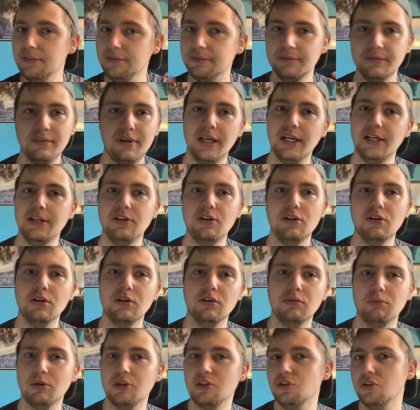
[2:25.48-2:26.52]
like your
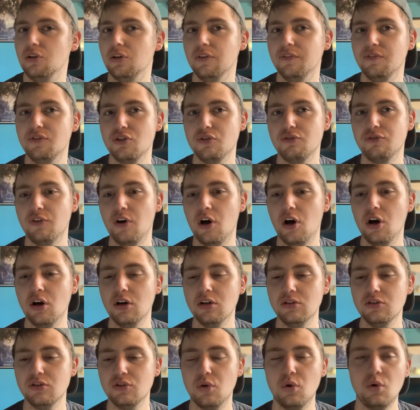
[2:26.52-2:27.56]
Return of
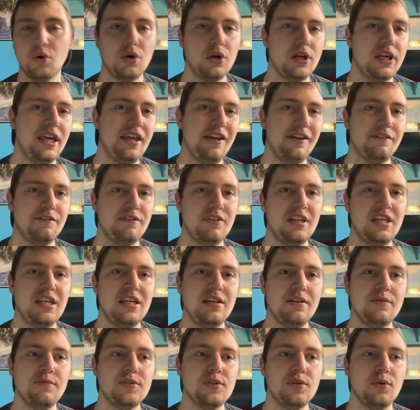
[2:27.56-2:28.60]
Jafar's or King of
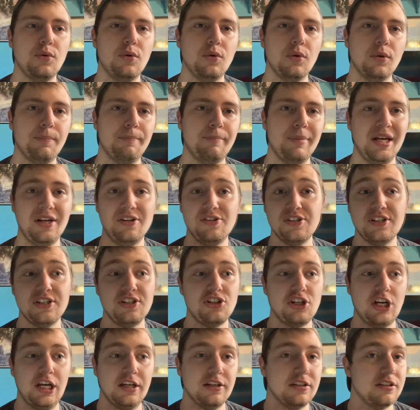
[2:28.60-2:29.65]
Thieves or Belle's
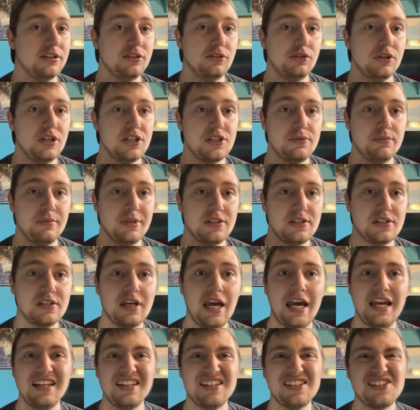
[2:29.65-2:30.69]
Enchanted Christmas,
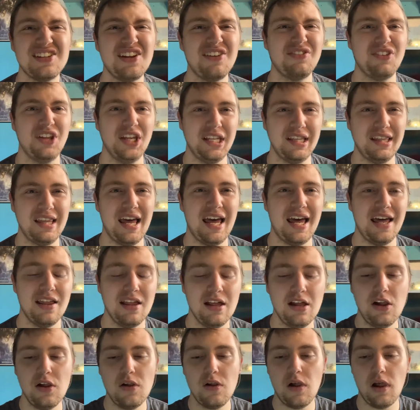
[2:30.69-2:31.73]
kind of stuff like that.
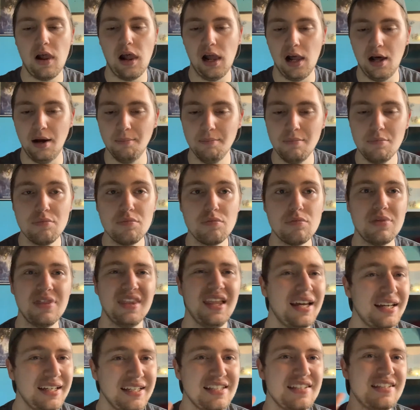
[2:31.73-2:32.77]
Not
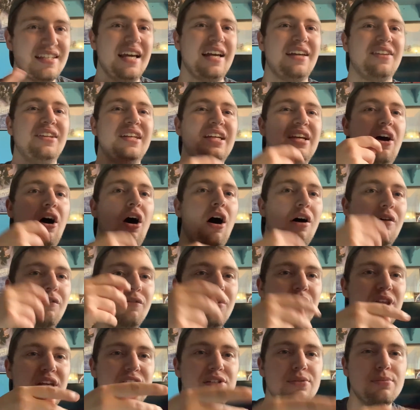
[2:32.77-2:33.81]
exactly of
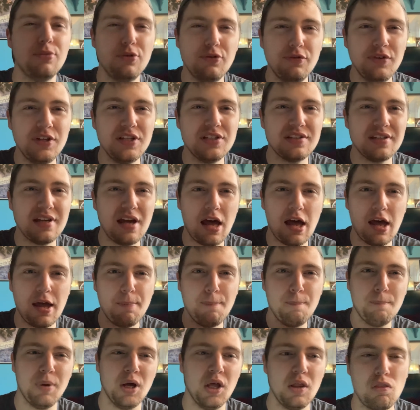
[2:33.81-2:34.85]
this movie's
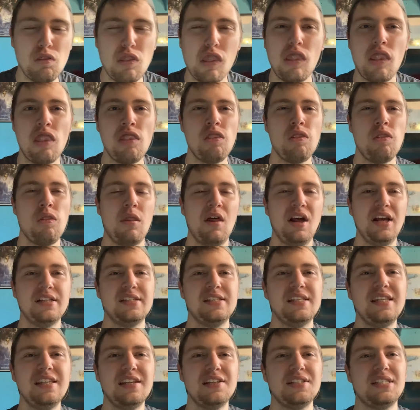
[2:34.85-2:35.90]
time, but it's
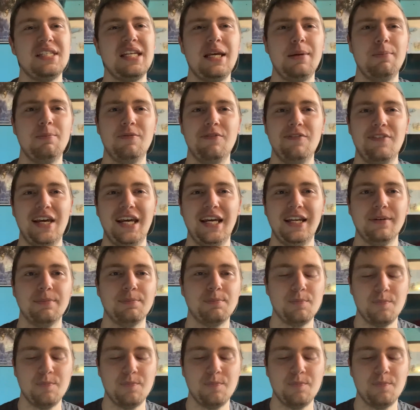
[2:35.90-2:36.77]
in the same vein.